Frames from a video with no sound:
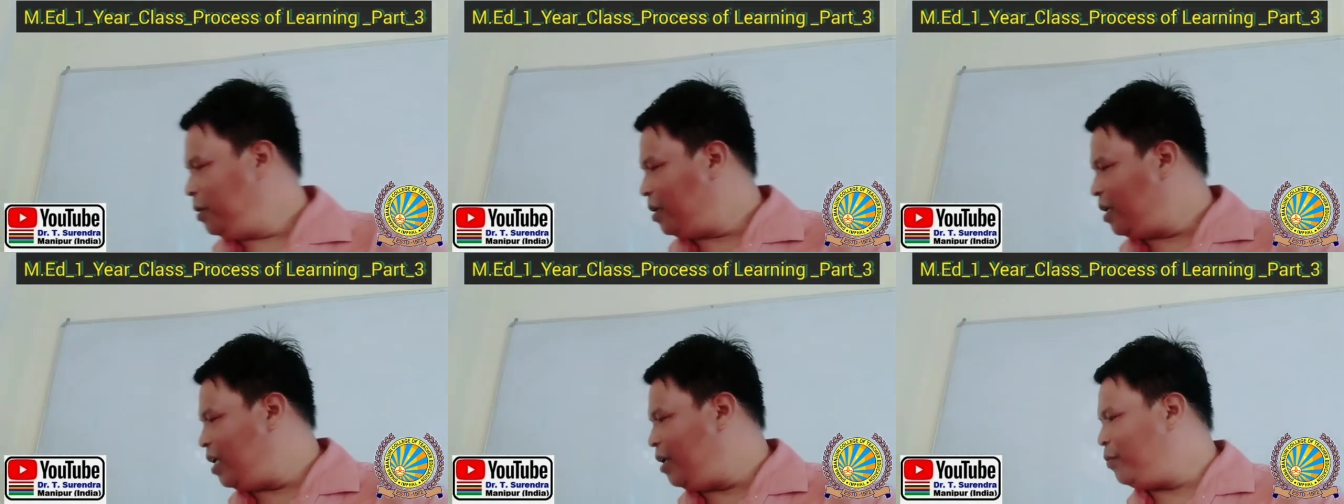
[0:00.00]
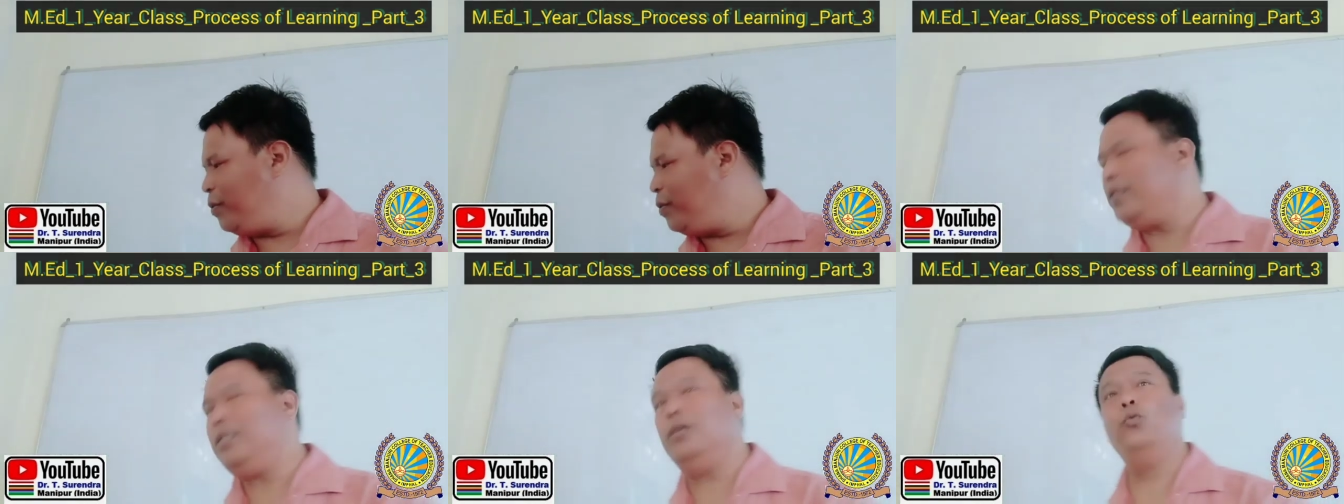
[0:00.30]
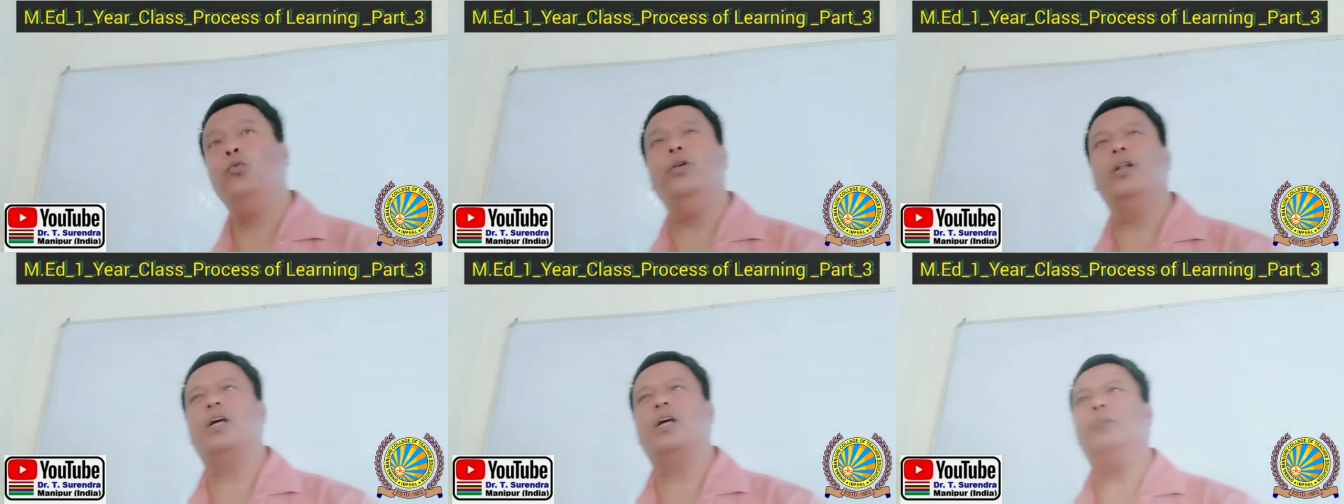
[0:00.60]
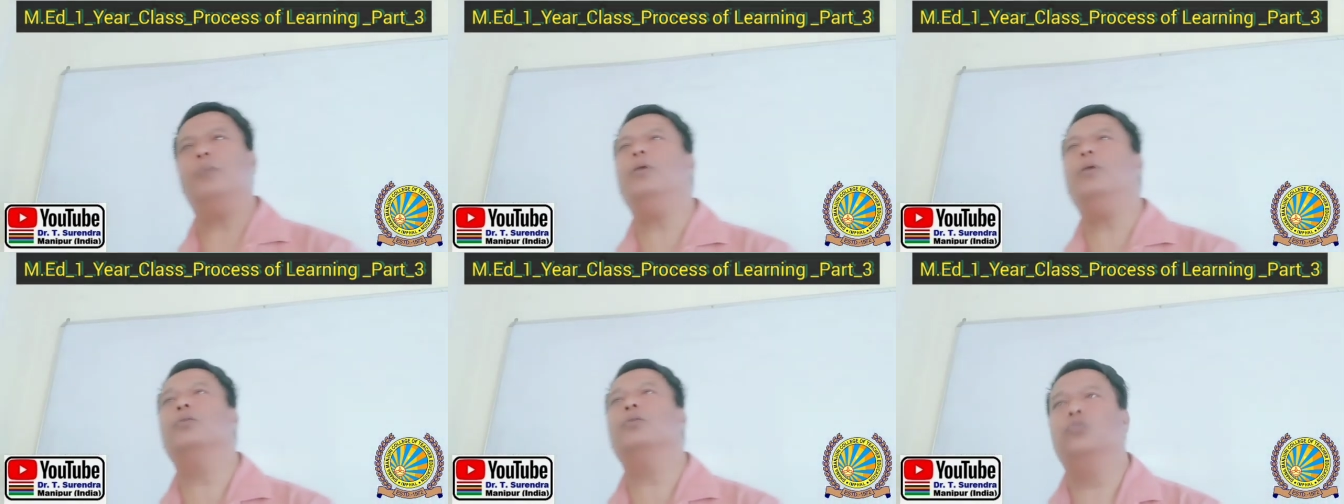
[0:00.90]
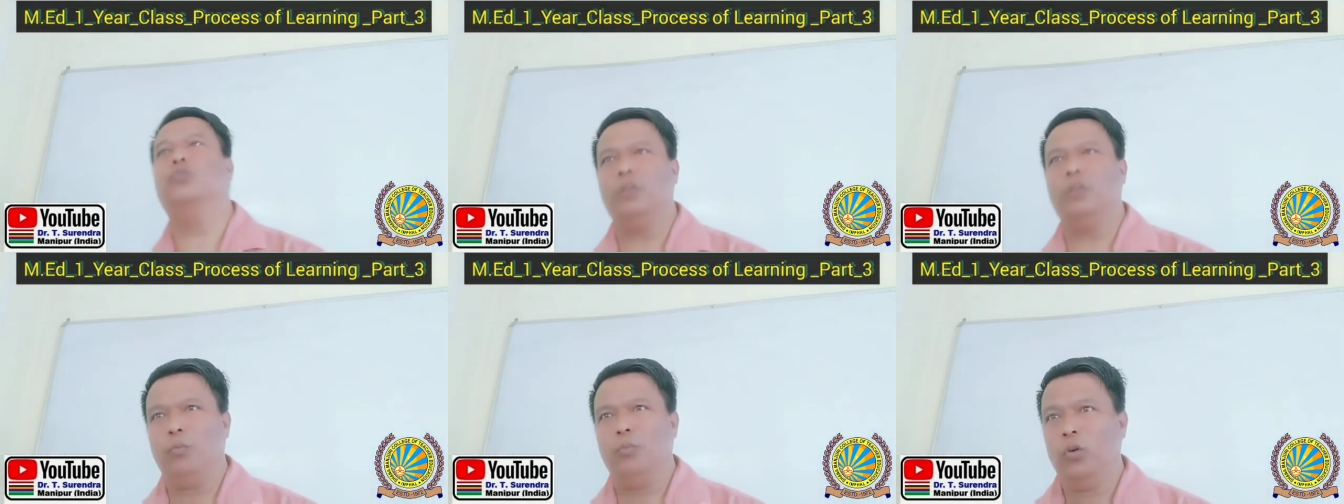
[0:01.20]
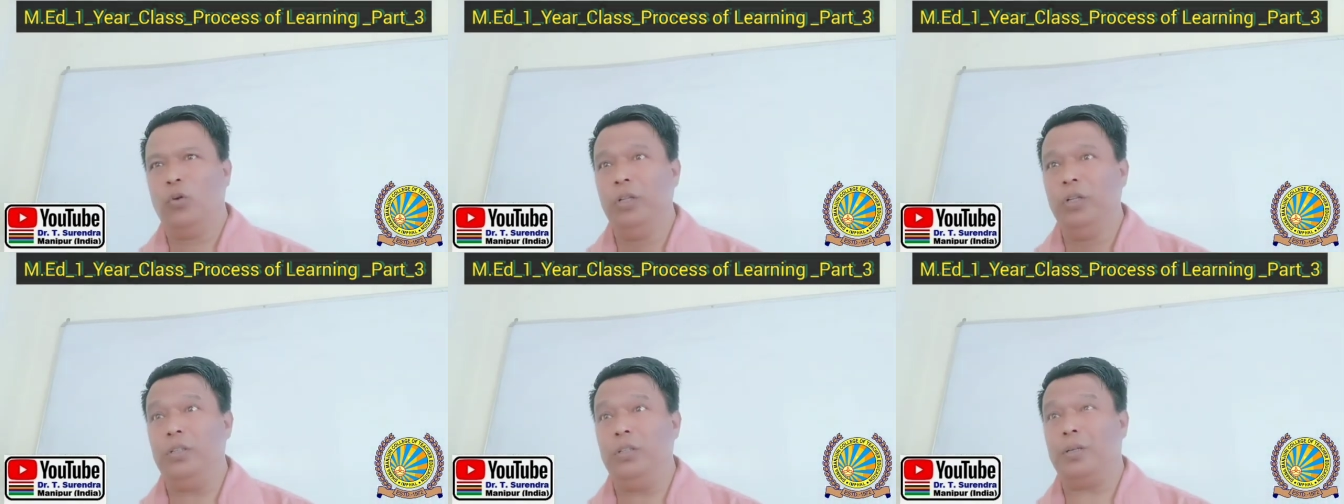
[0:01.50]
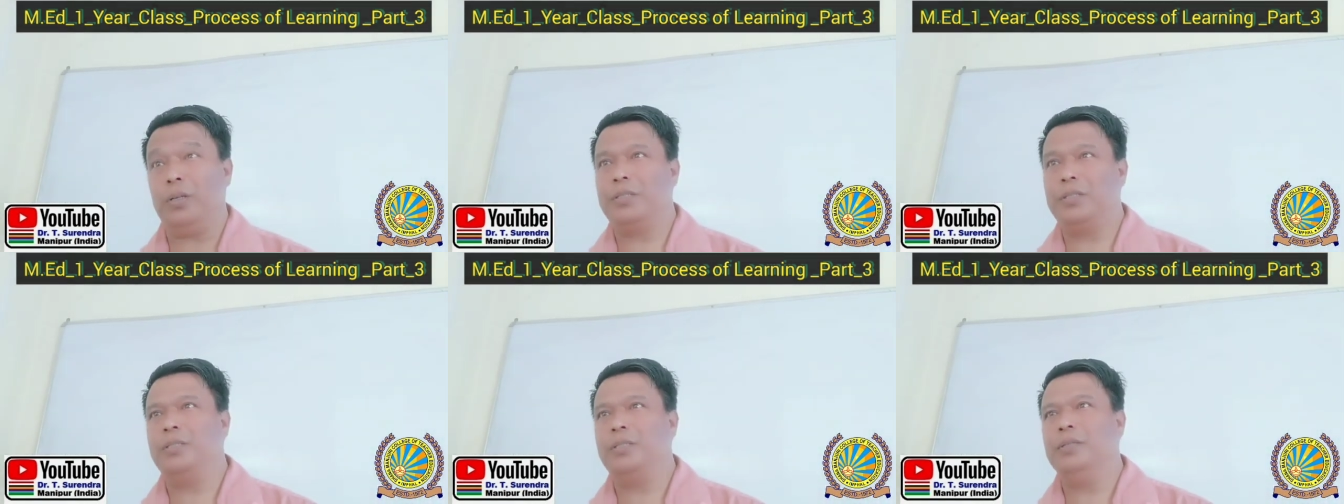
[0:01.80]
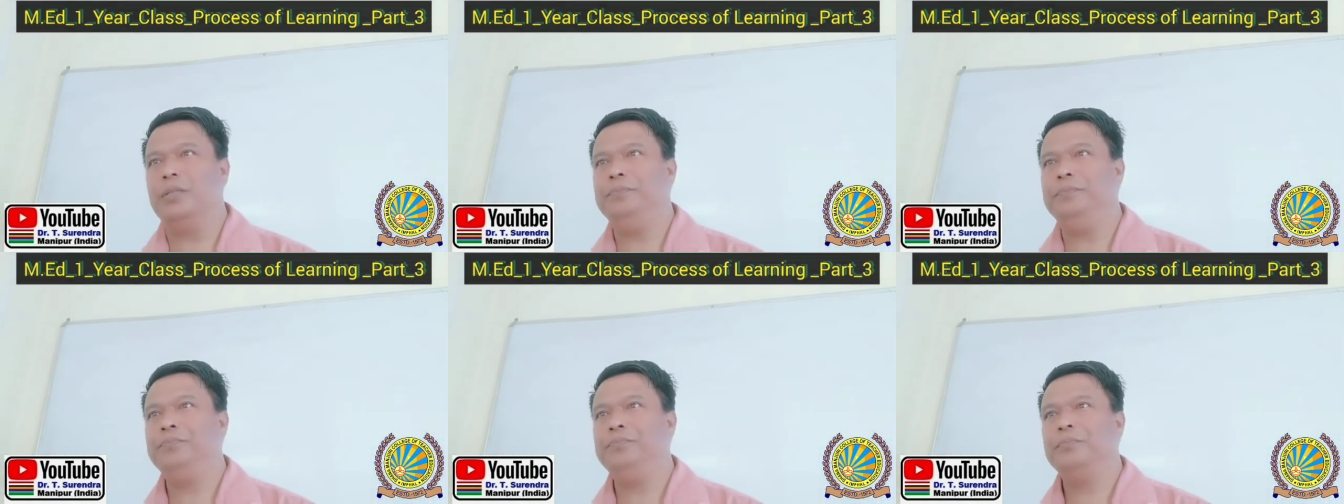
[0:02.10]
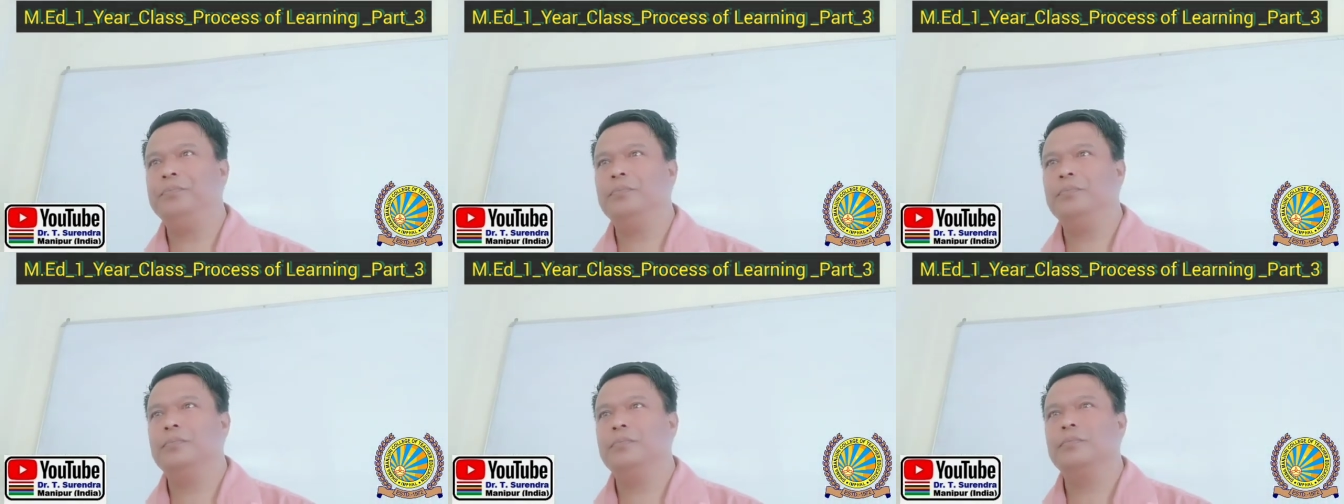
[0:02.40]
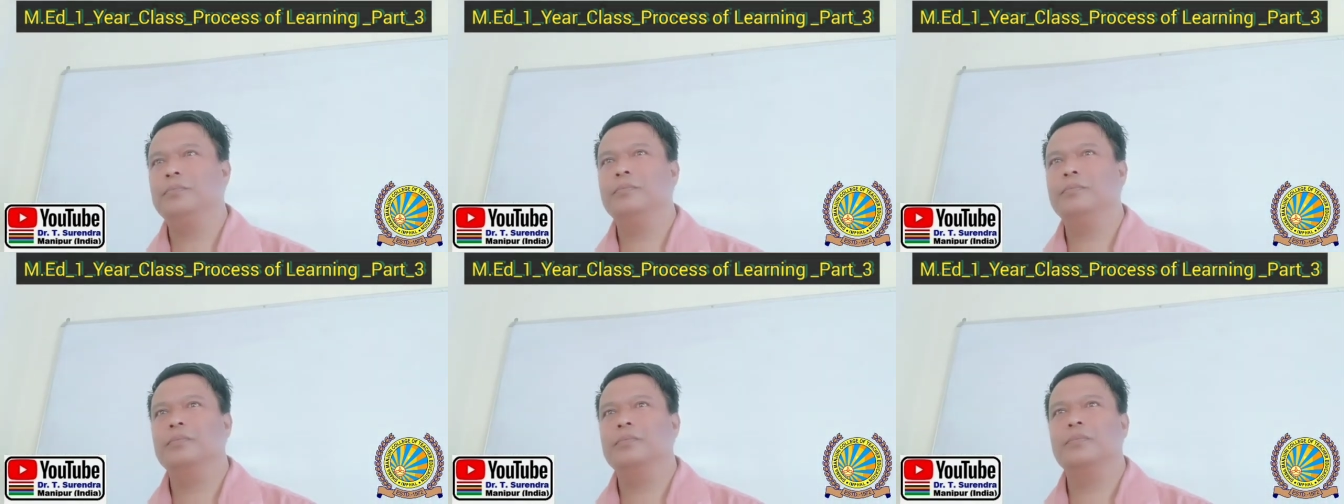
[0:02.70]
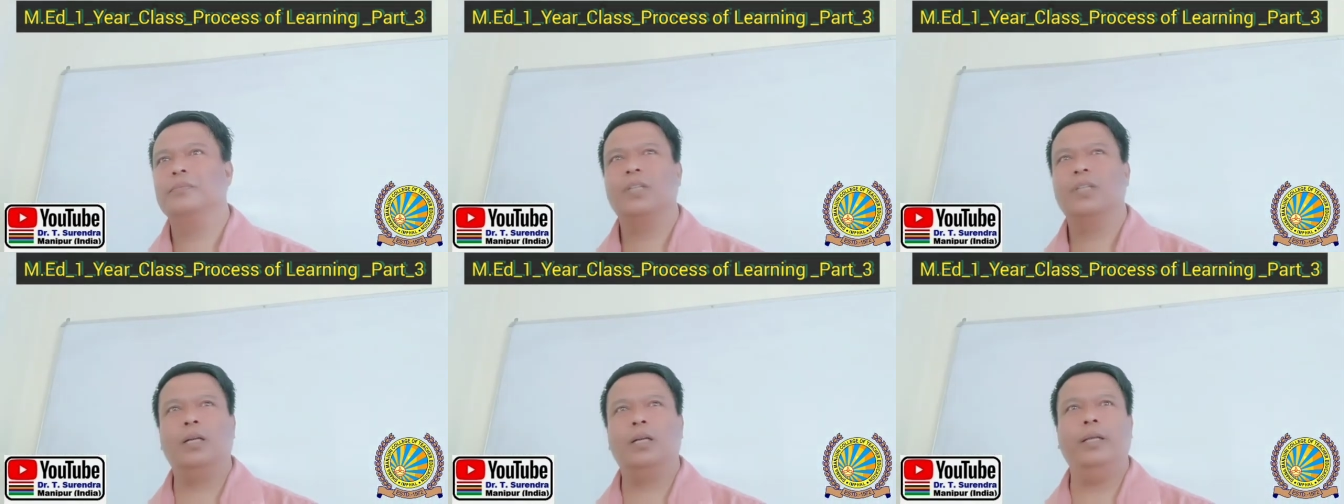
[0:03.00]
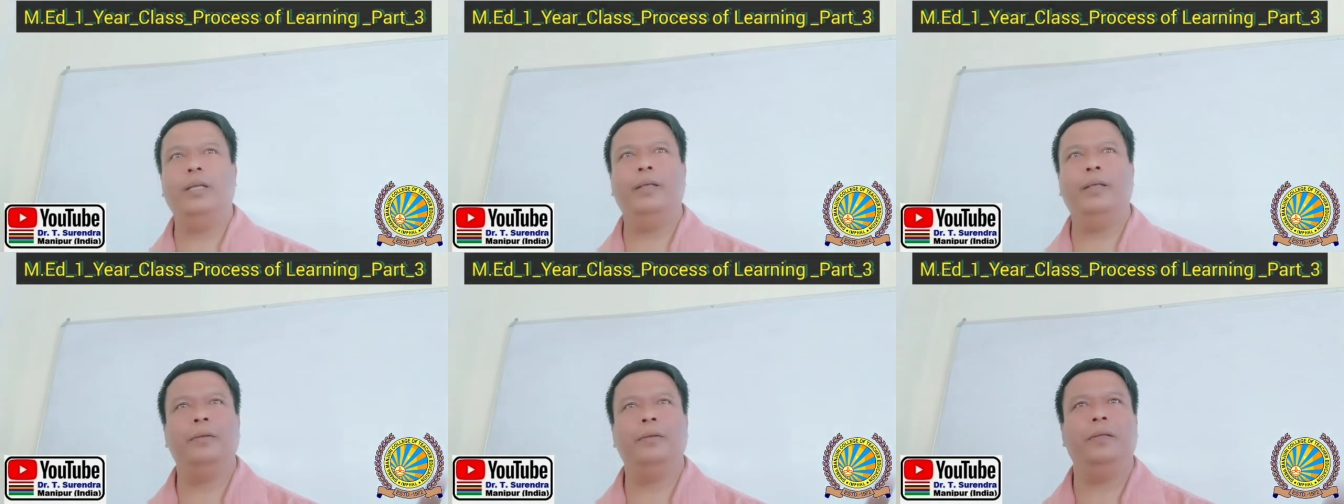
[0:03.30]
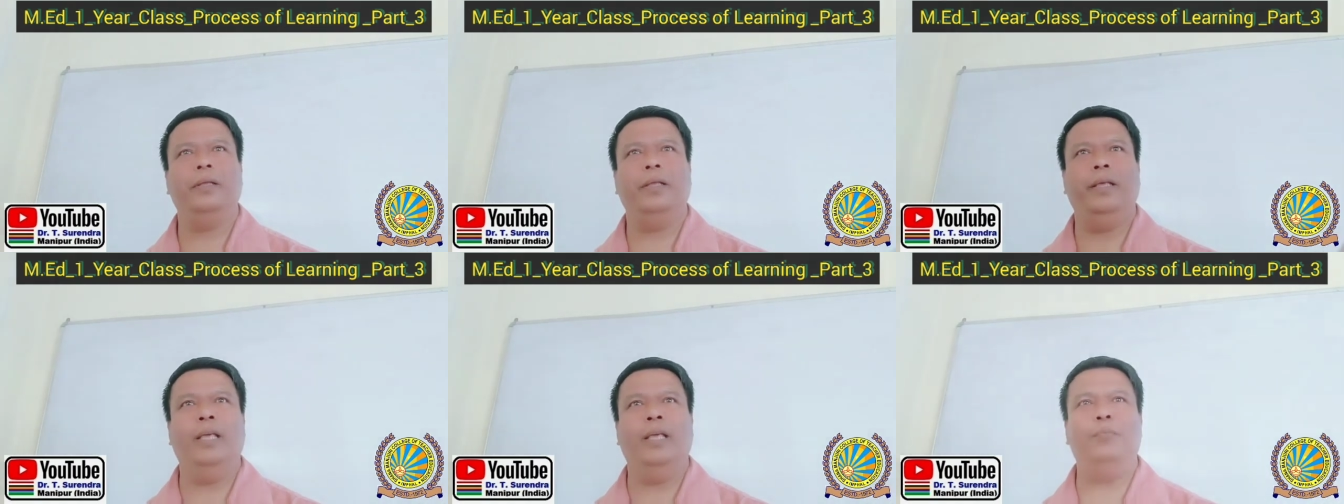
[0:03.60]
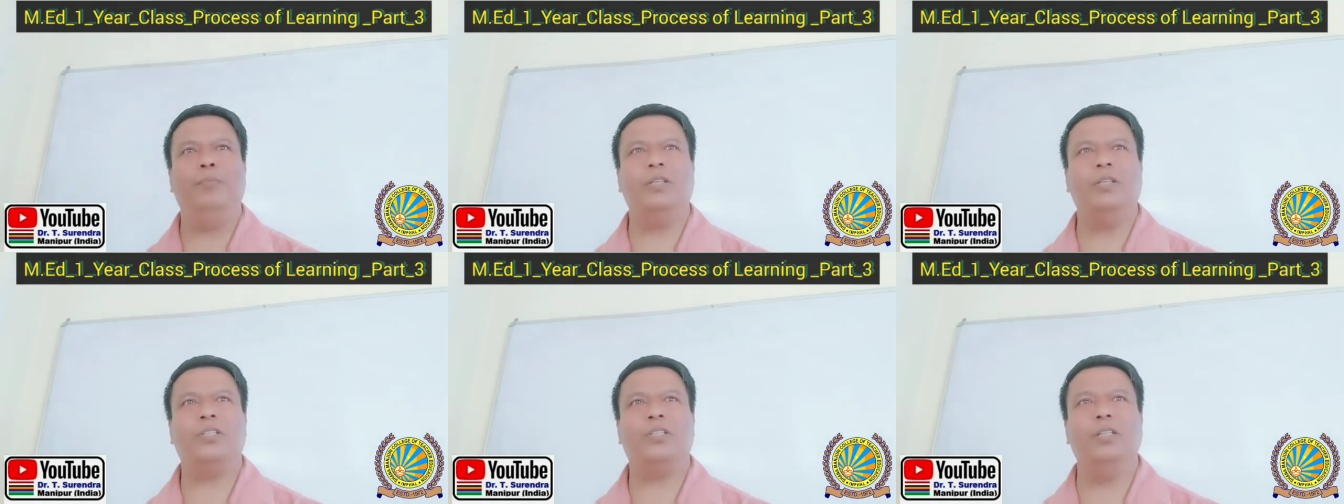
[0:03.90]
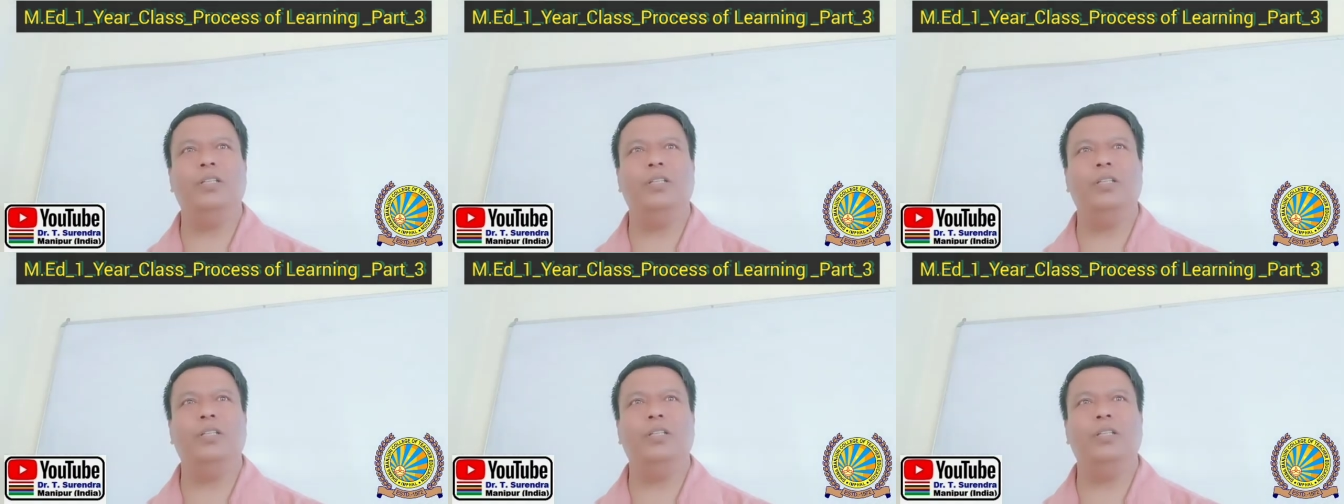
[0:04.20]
Everything will come out to the monitors. Then ABC